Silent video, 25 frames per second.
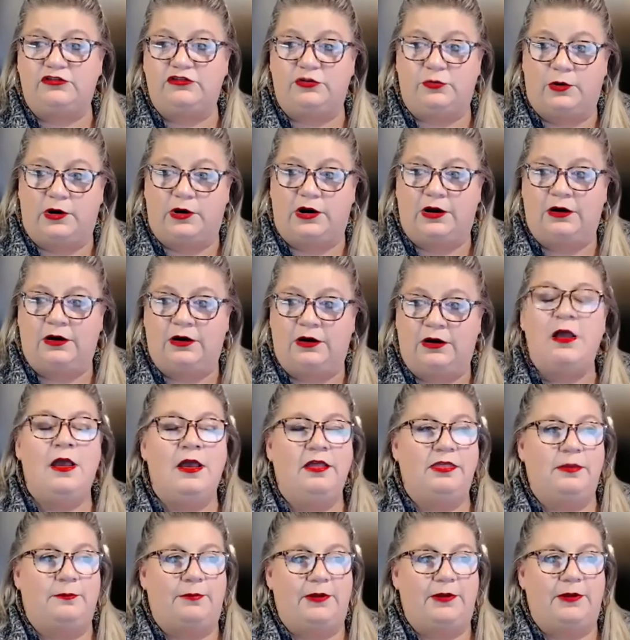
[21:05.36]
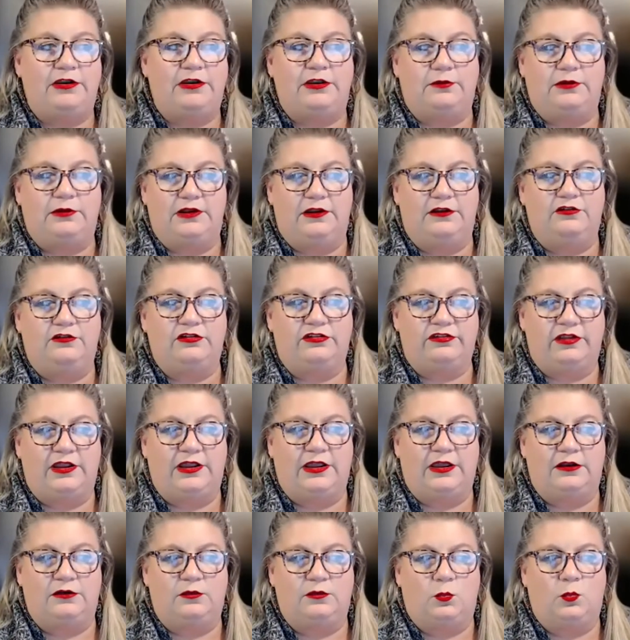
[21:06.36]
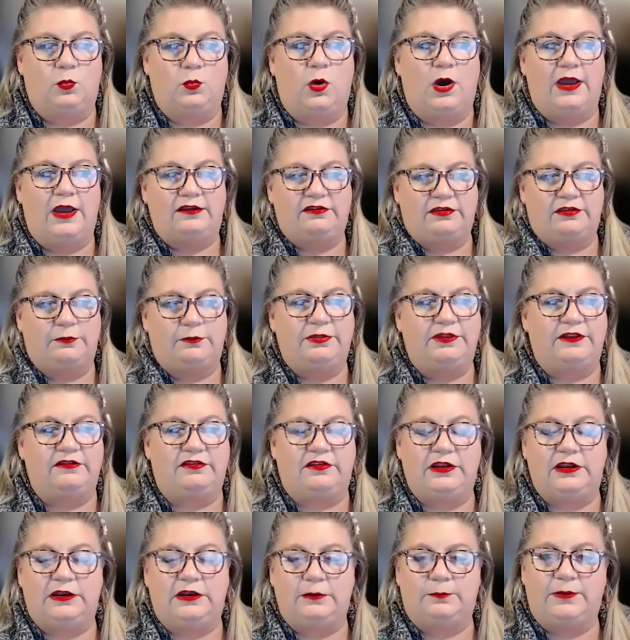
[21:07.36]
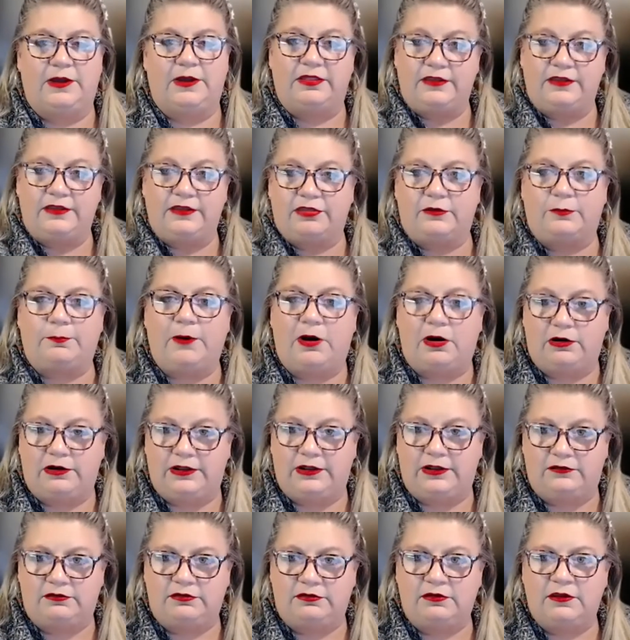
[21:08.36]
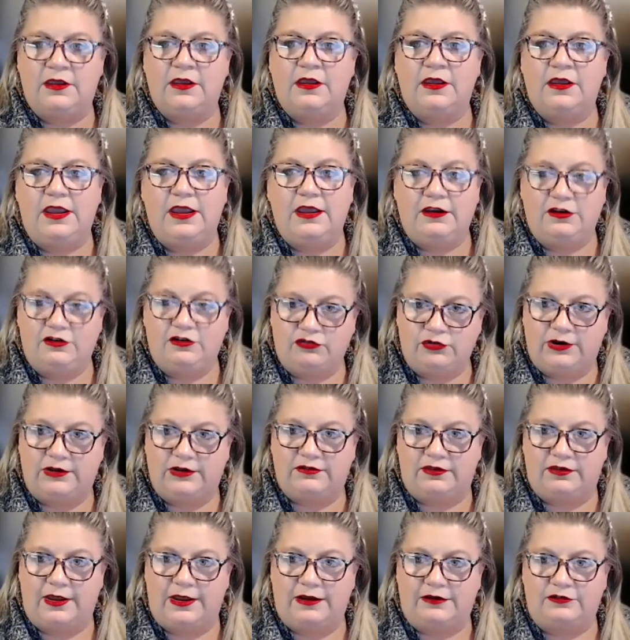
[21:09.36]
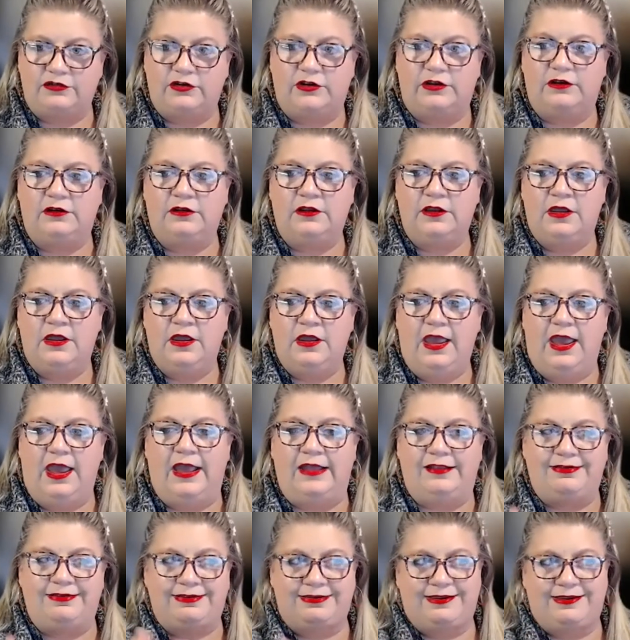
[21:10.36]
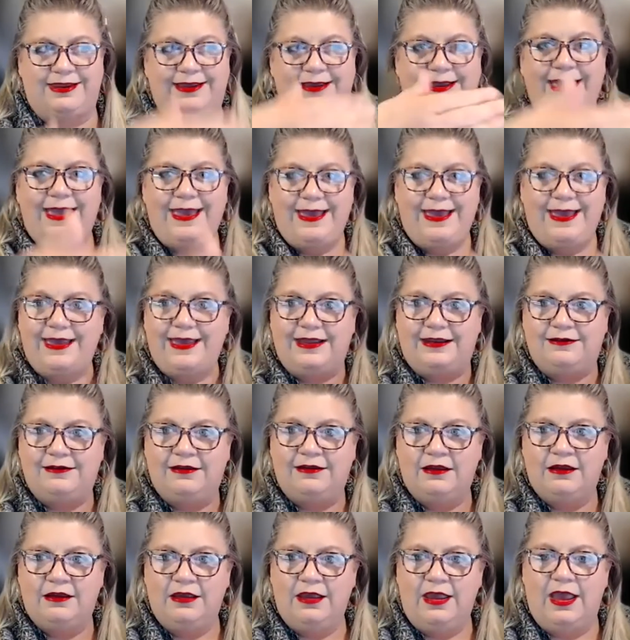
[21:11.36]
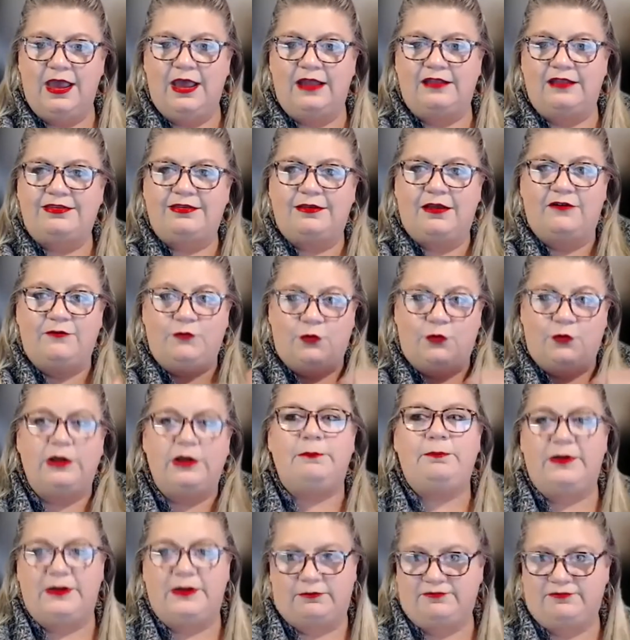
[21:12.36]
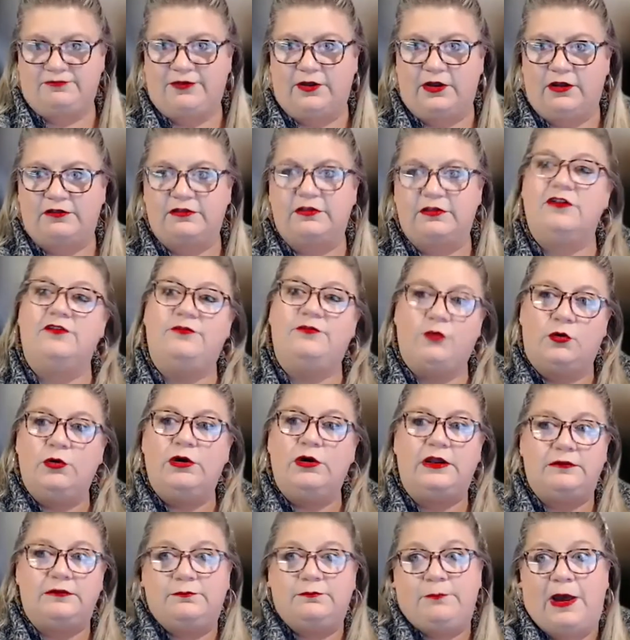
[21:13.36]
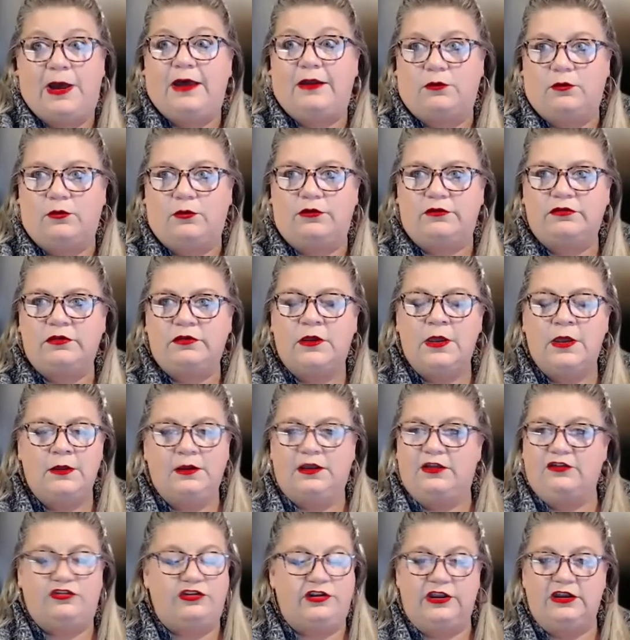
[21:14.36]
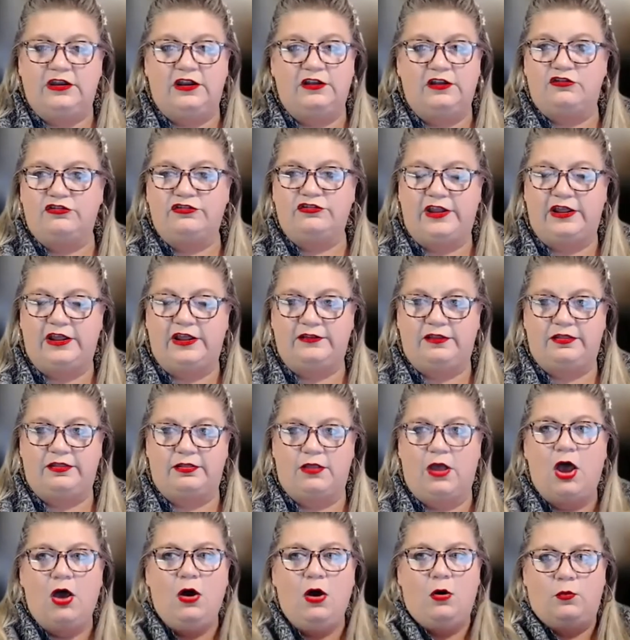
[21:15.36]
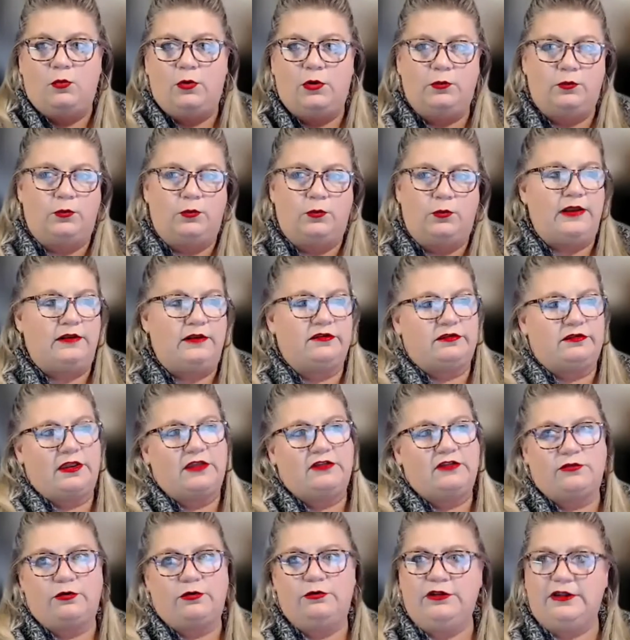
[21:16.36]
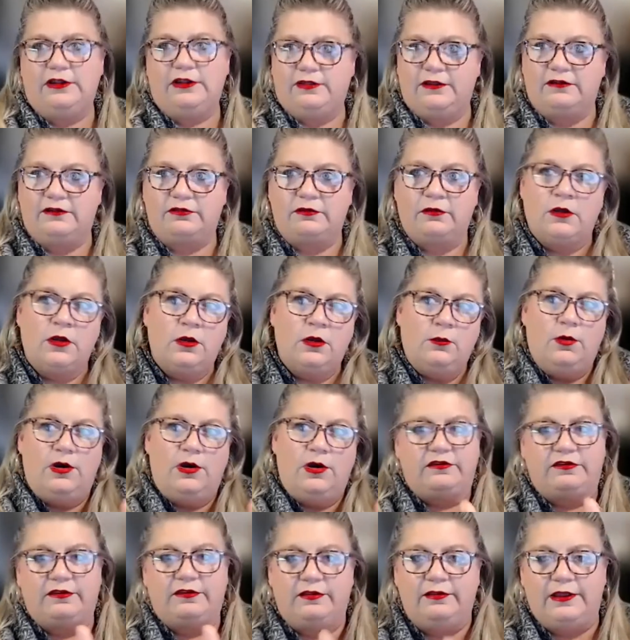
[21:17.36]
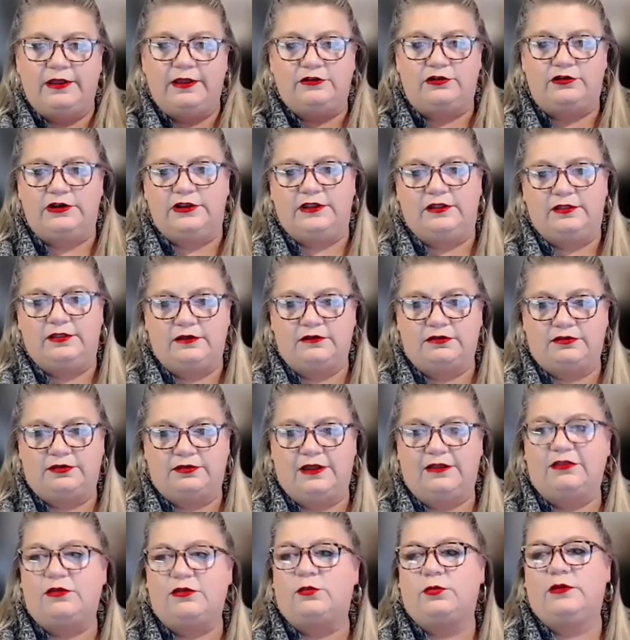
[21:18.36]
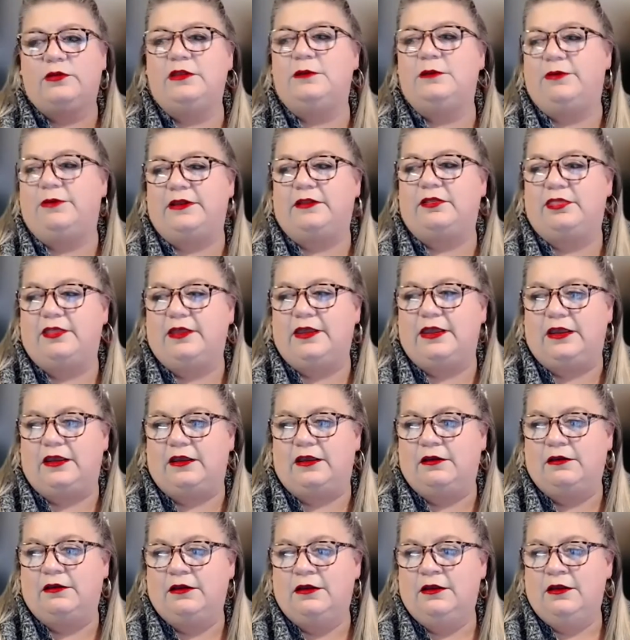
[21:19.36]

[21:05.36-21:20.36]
you are, the better you can understand why something's needed by the other parties in a transaction and see ahead and avoid pitfalls and avoid potholes because you didn't understand that, oh, well, why does escrow need this? Why does the lender need this? That's a really big thing